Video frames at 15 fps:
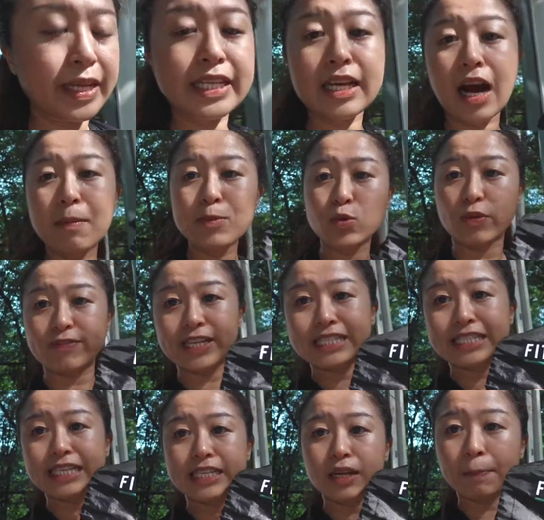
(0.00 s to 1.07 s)
It comes with
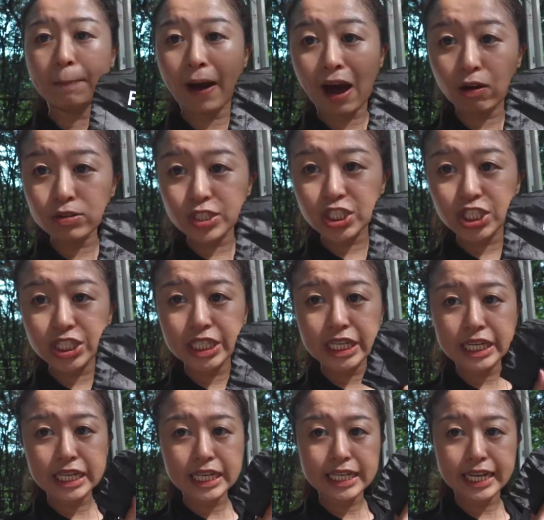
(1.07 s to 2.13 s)
this little pouch
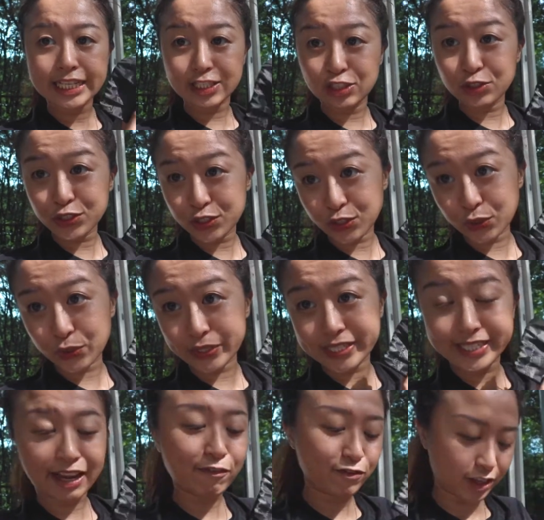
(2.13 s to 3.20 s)
that is used to
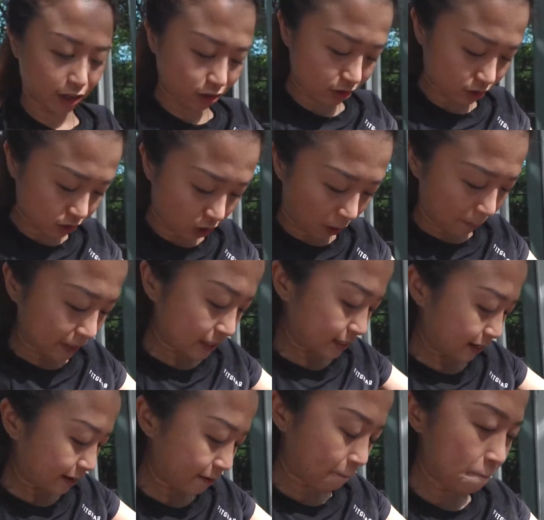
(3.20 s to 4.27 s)
stuff the top
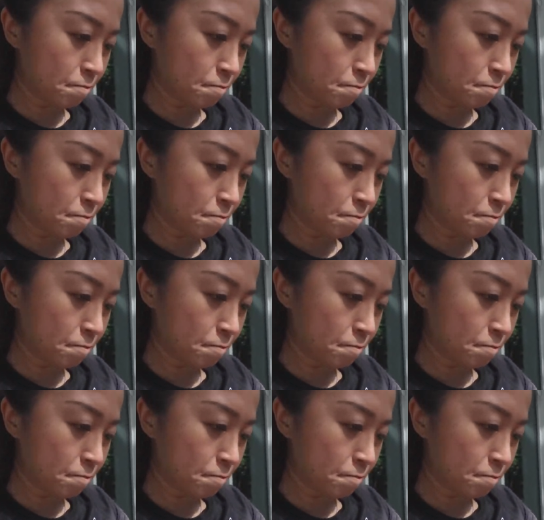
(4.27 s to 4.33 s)
inside,